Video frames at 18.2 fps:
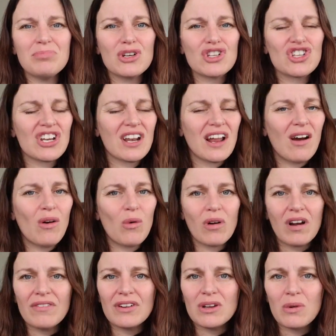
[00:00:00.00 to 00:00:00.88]
push it out
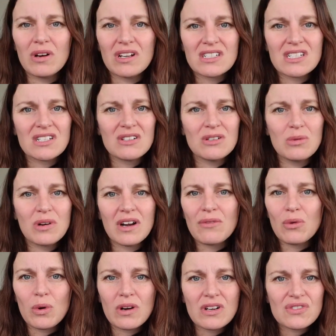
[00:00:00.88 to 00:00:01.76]
wherever you want to,
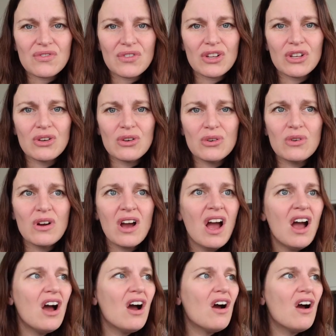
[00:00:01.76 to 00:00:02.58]
whatever works for you.